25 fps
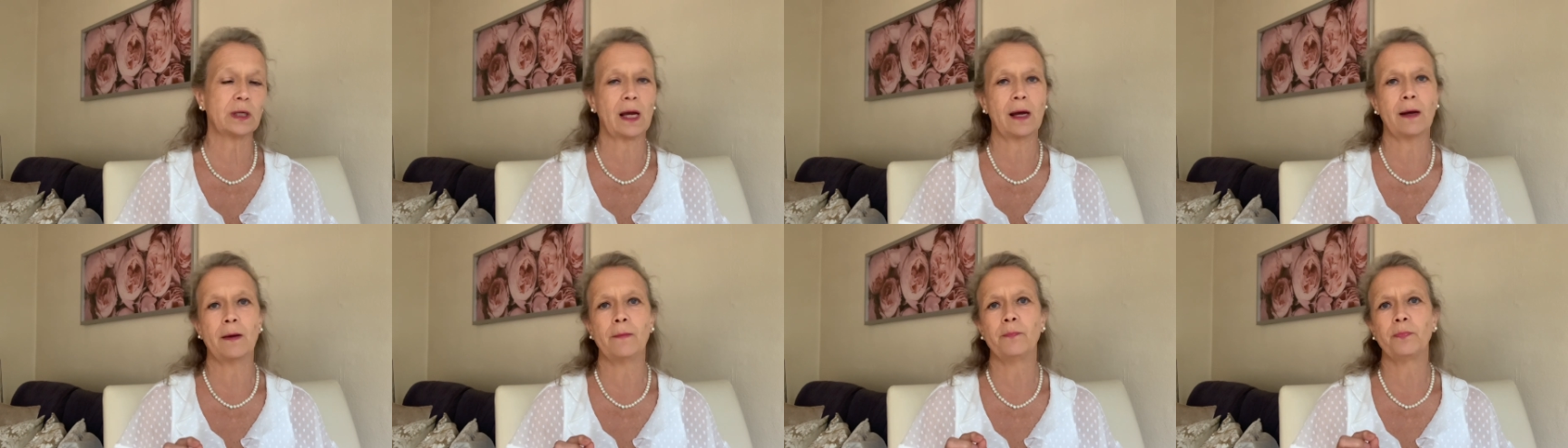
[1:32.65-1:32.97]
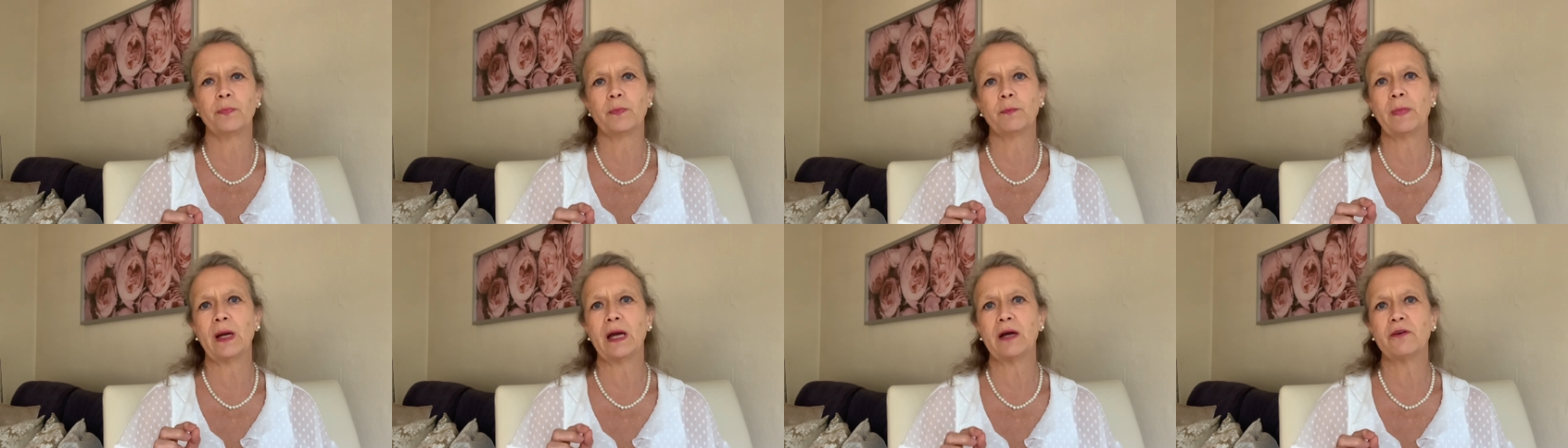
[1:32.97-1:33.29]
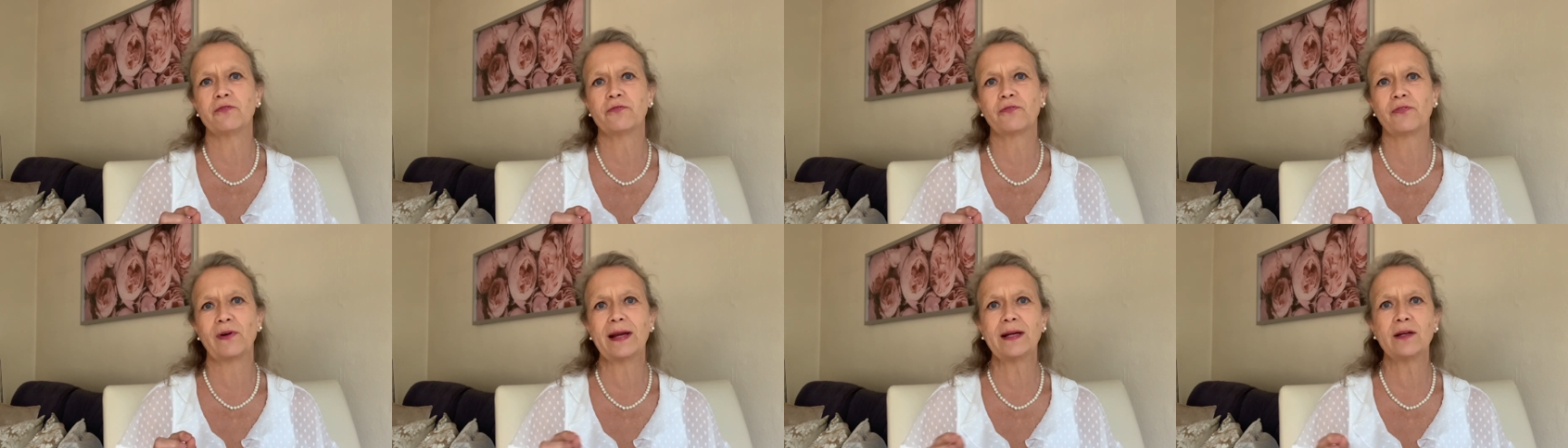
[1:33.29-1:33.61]
Um, a
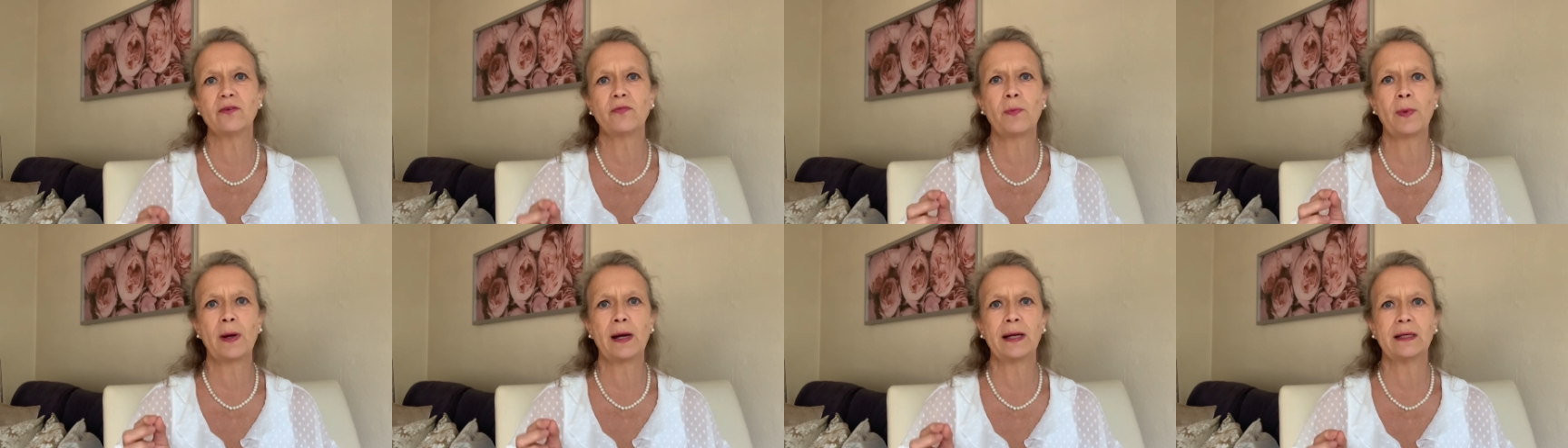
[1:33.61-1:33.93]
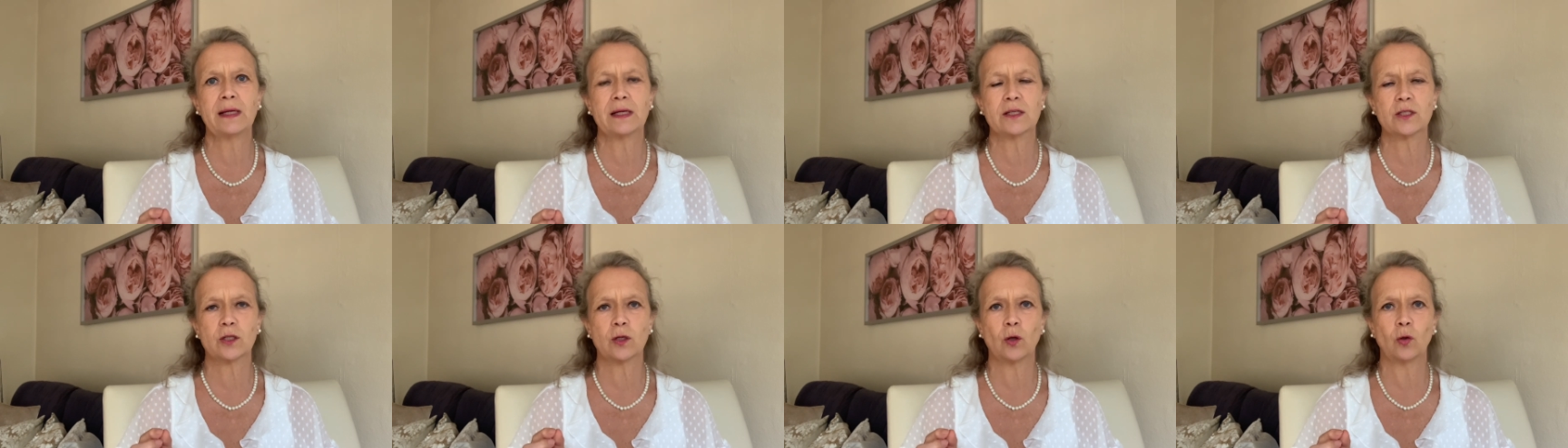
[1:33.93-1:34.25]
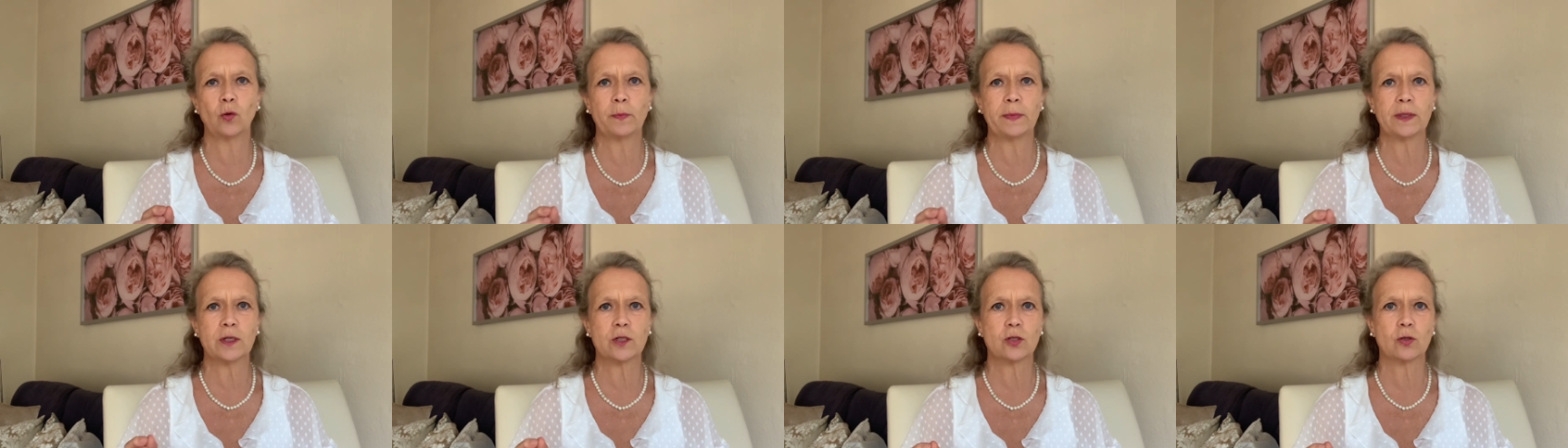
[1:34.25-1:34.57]
friend of mine has told
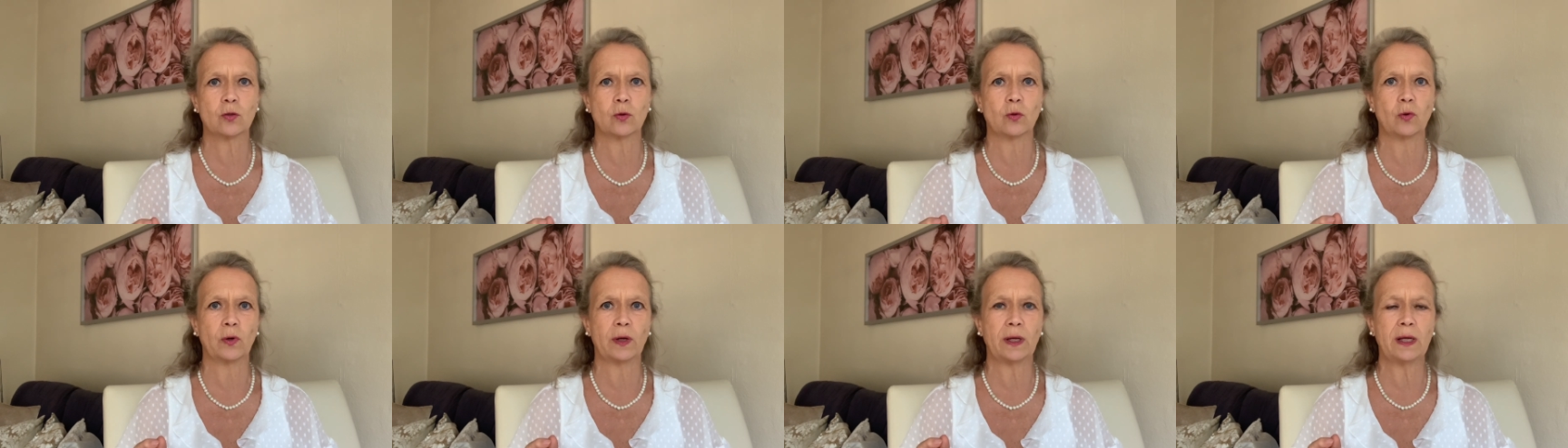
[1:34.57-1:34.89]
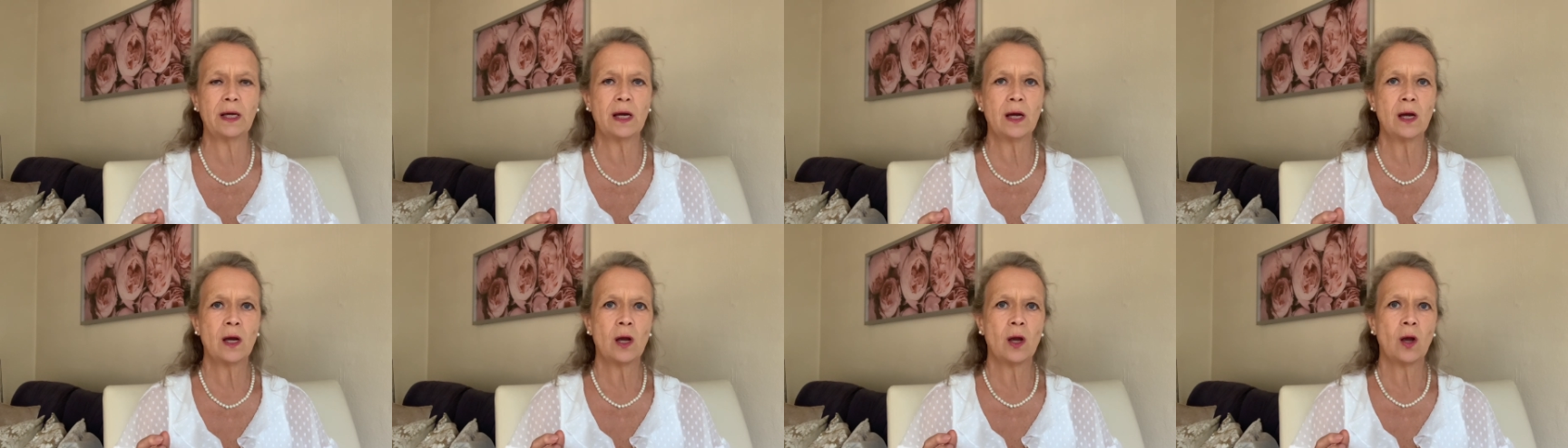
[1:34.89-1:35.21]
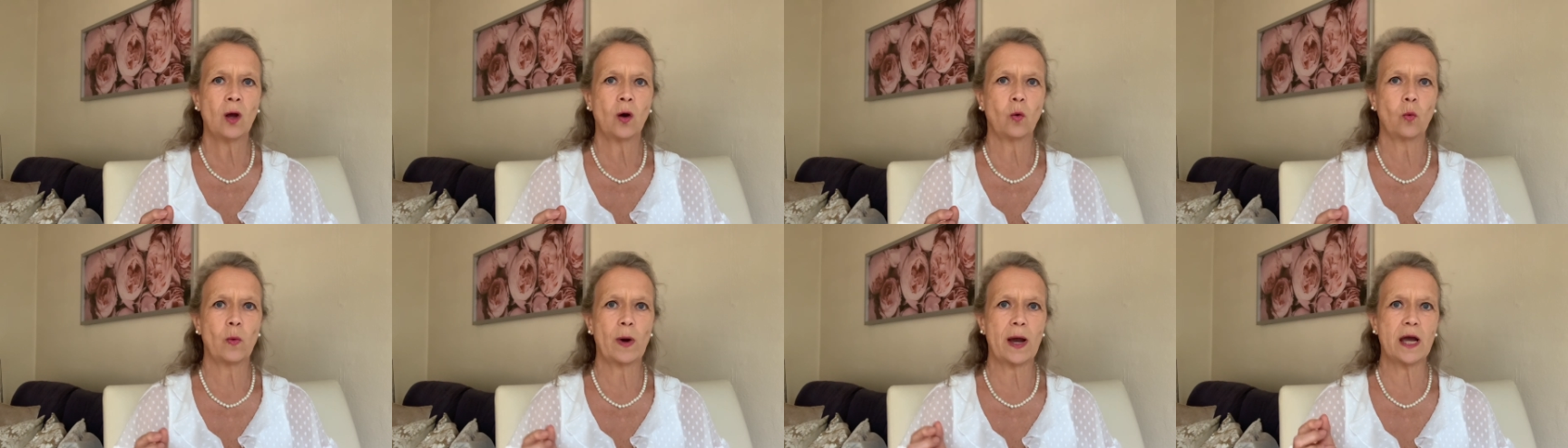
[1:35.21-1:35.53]
me a story
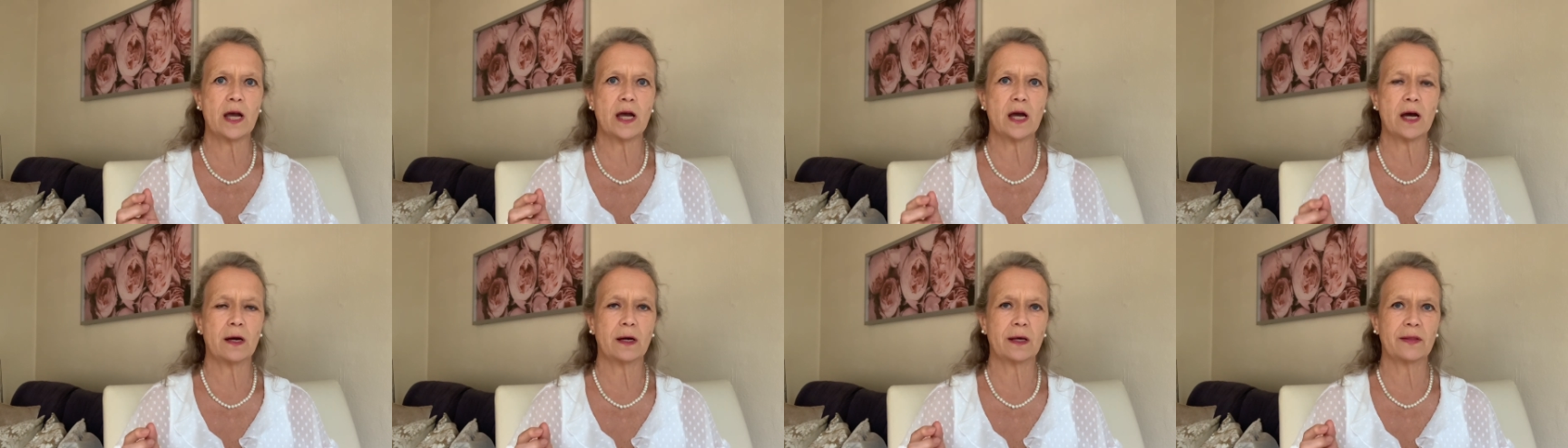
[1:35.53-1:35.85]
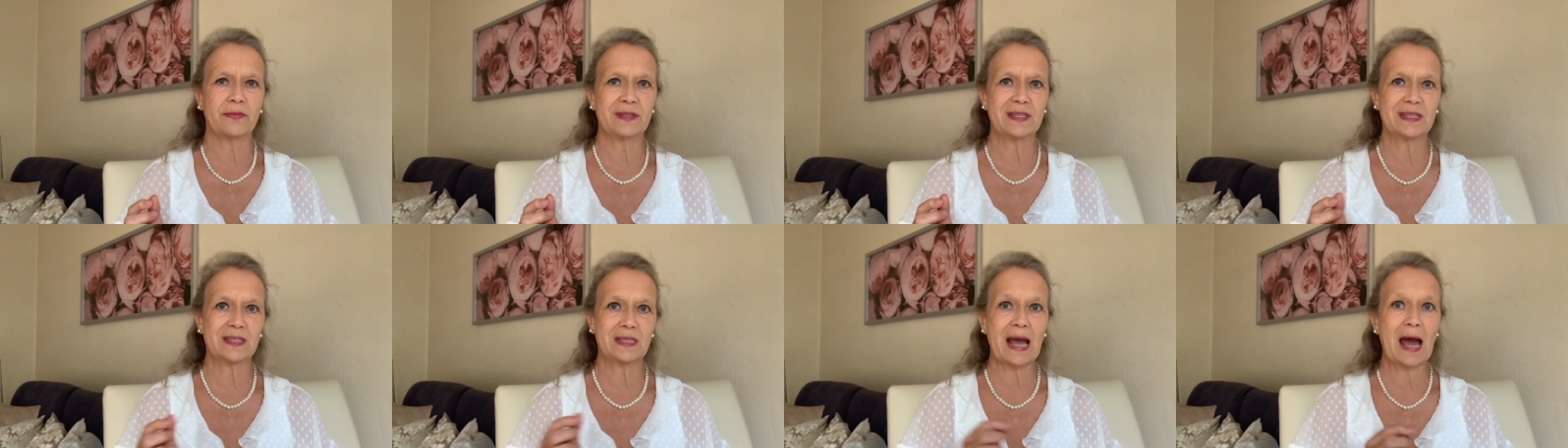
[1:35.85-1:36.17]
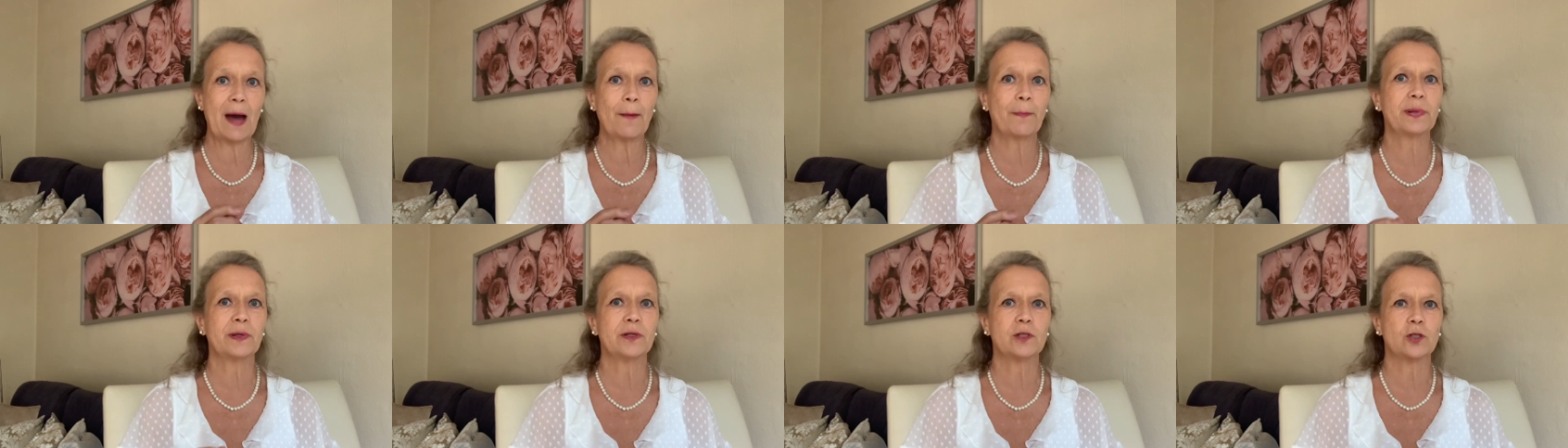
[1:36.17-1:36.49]
where this
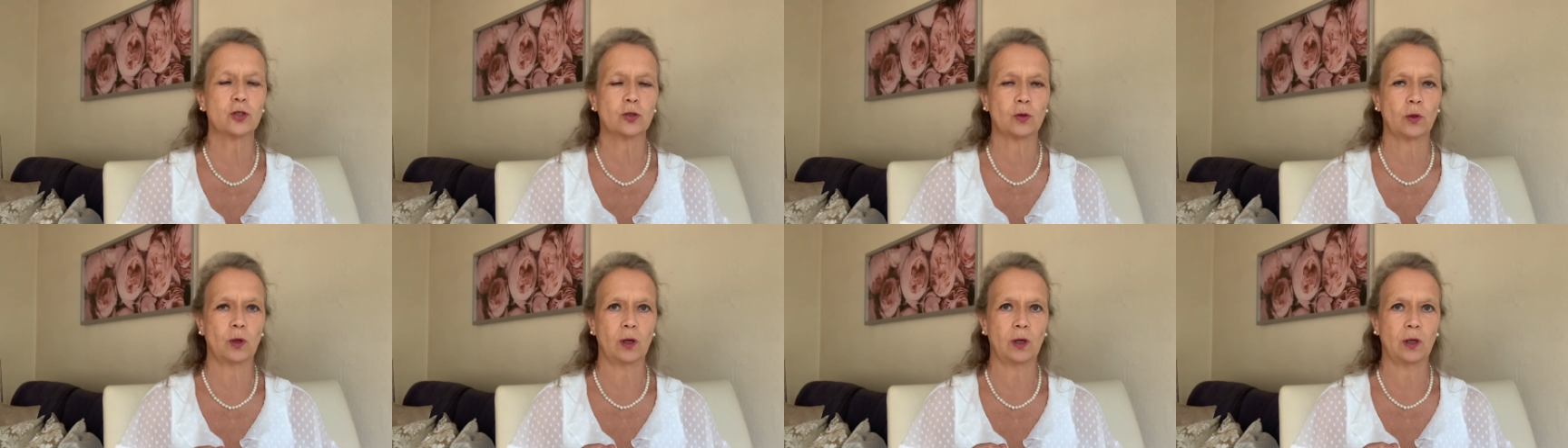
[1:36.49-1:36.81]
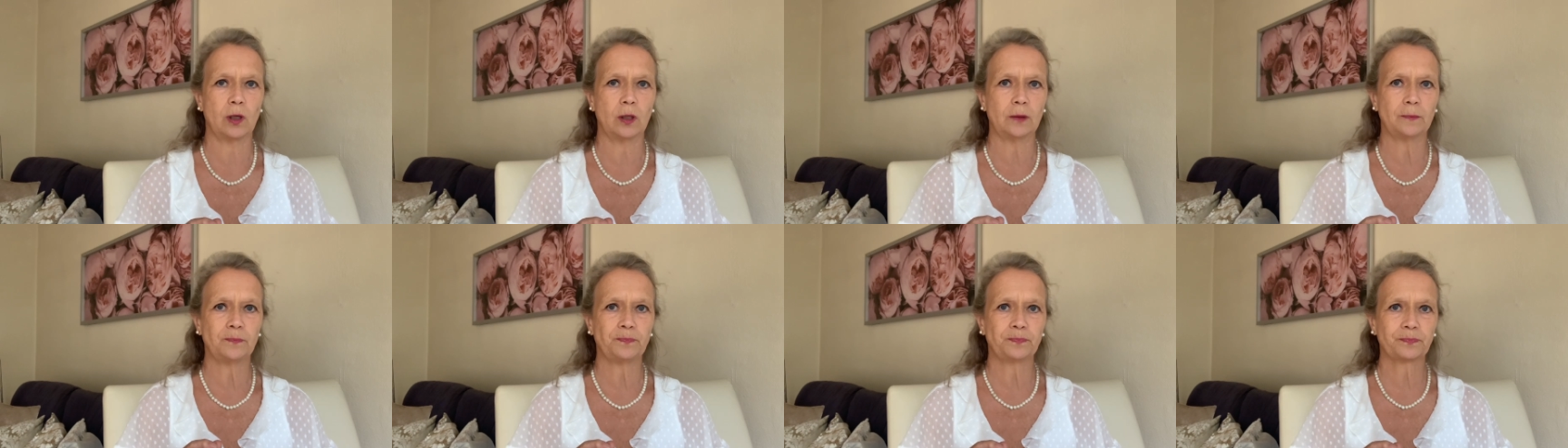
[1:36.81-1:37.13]
happened to her.